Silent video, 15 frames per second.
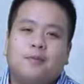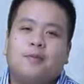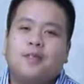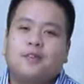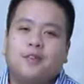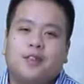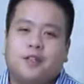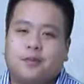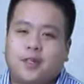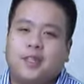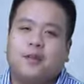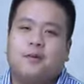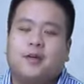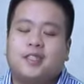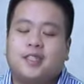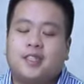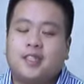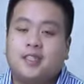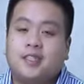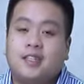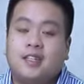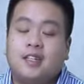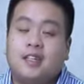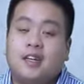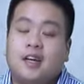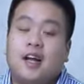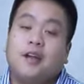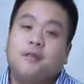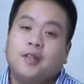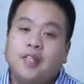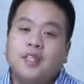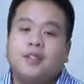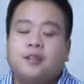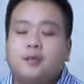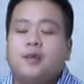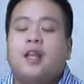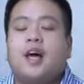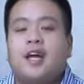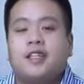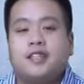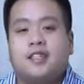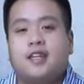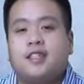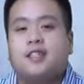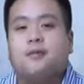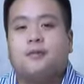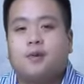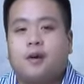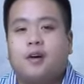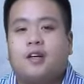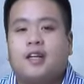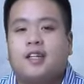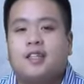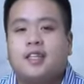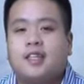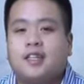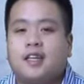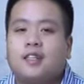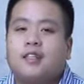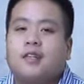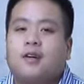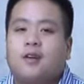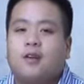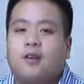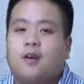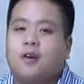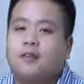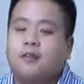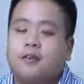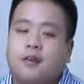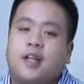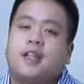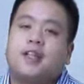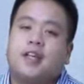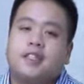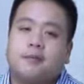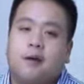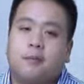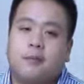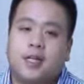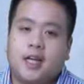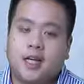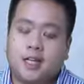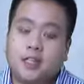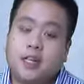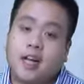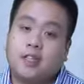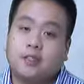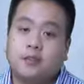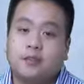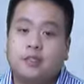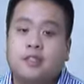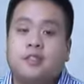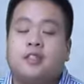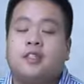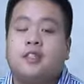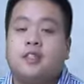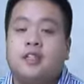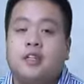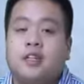much for your great question. I really do like studying abroad. I think that there are a lot of great things about being an international student.